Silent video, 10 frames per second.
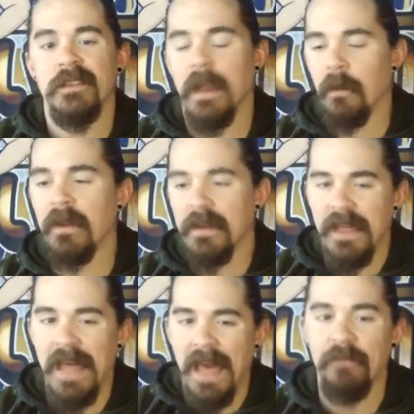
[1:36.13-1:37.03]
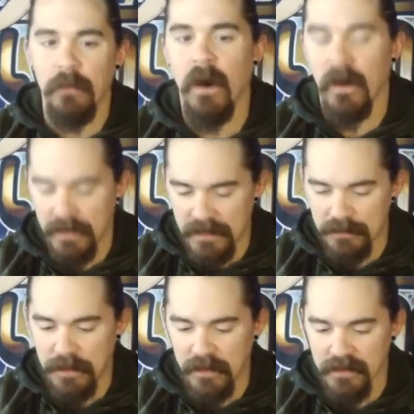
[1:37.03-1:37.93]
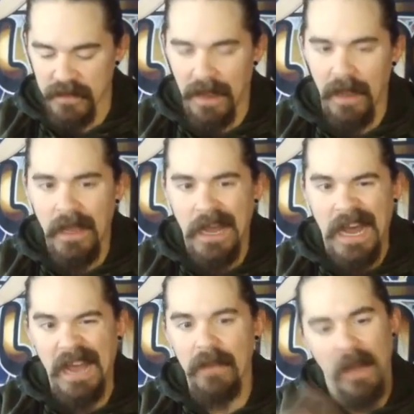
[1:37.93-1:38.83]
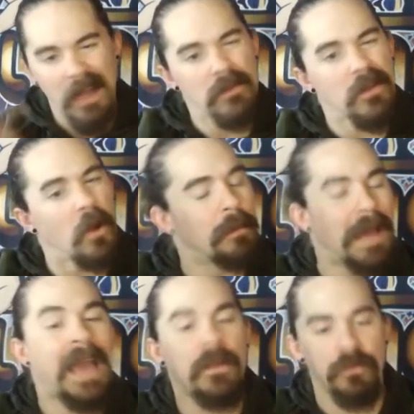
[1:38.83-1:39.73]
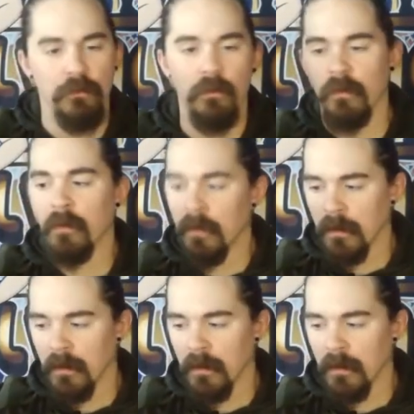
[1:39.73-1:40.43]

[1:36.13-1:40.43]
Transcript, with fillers: that I wanted to have you on is because I, I'll go back through